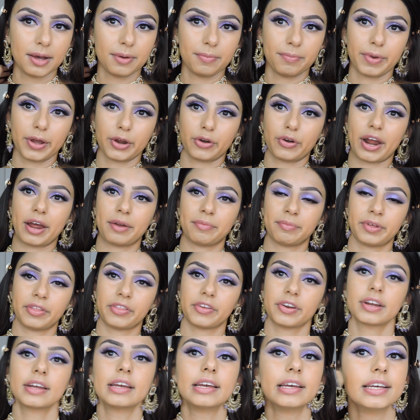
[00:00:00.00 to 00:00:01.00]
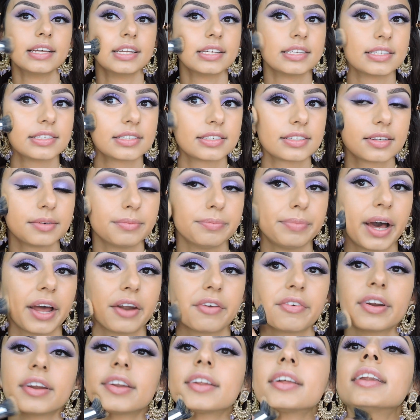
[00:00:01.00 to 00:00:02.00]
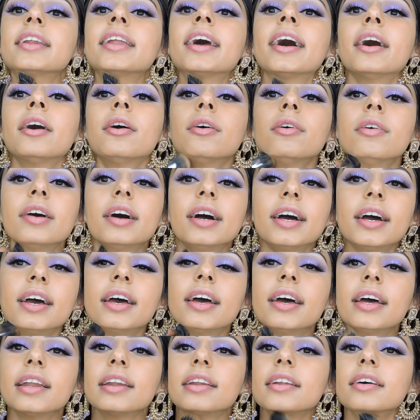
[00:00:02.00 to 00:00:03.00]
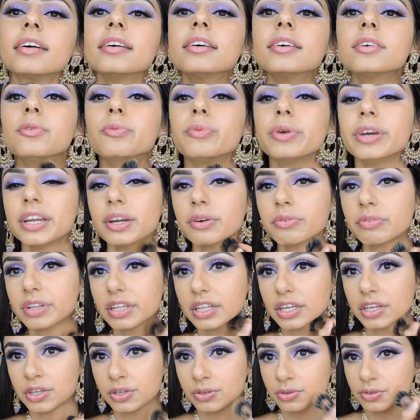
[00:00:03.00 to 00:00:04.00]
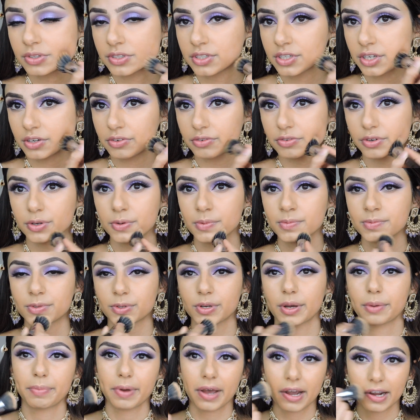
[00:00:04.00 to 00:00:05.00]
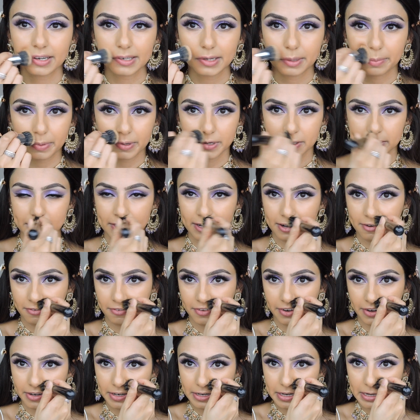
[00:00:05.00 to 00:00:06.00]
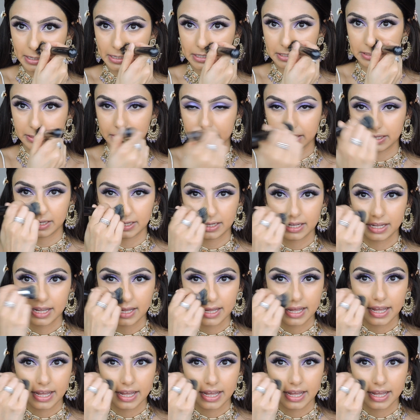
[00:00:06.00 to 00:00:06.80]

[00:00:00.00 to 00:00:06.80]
my grandmother is bedridden now and we didn't really use her room, so I packed up her stuff very nicely,